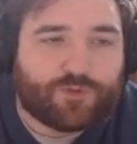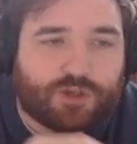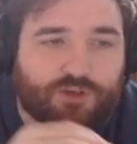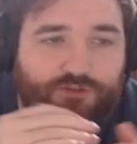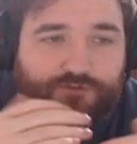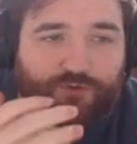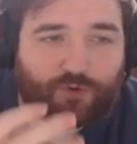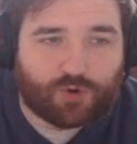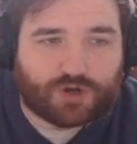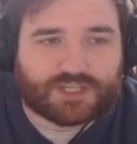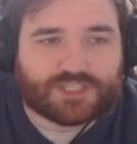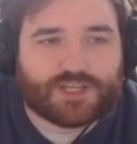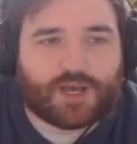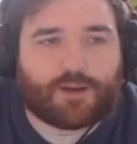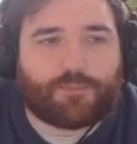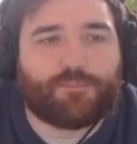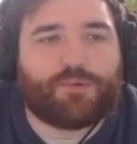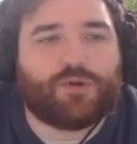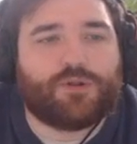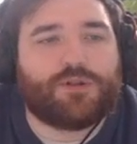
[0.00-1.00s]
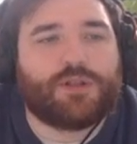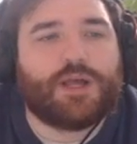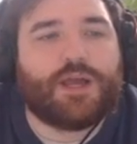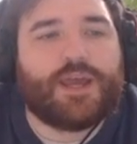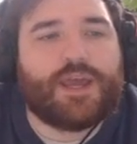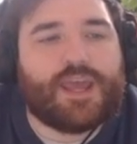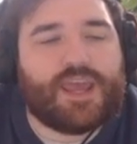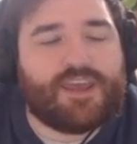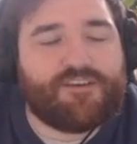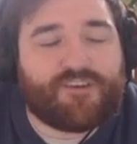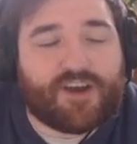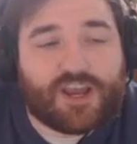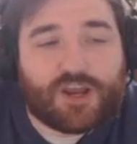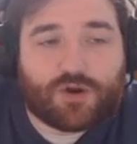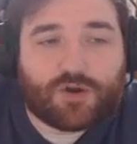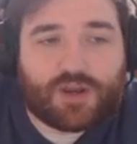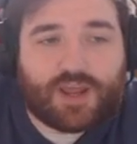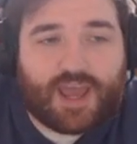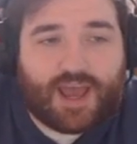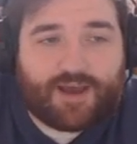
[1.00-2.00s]
Because, for example, if I
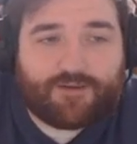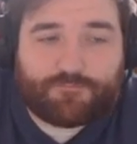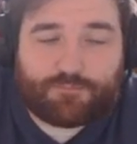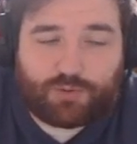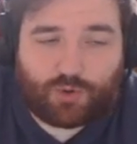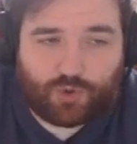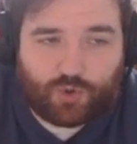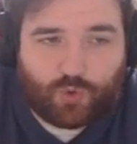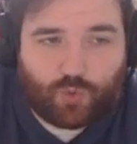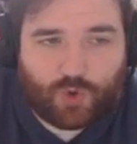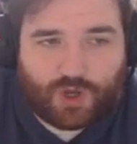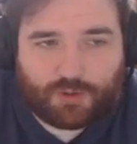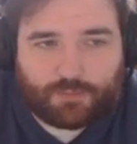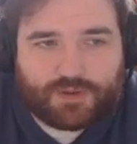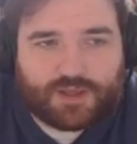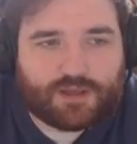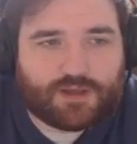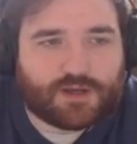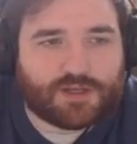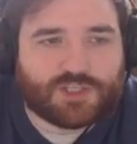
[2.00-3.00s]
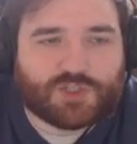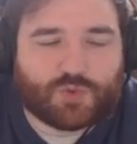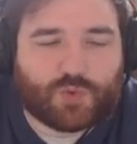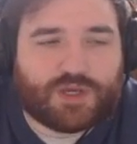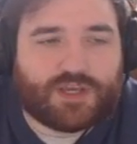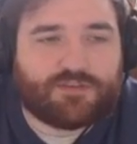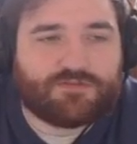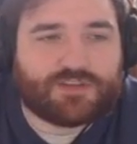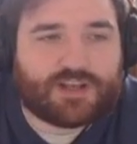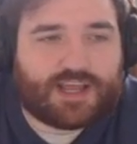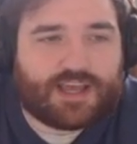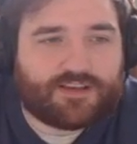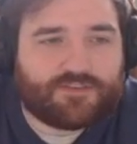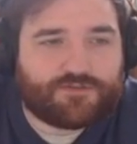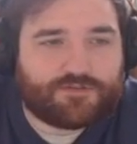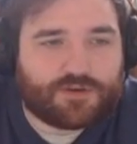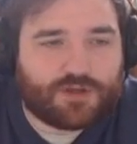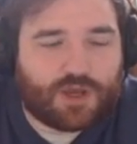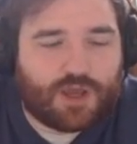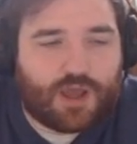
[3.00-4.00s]
only have blue Whelming Gustwaves
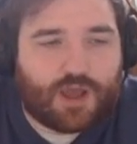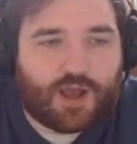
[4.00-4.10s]
left,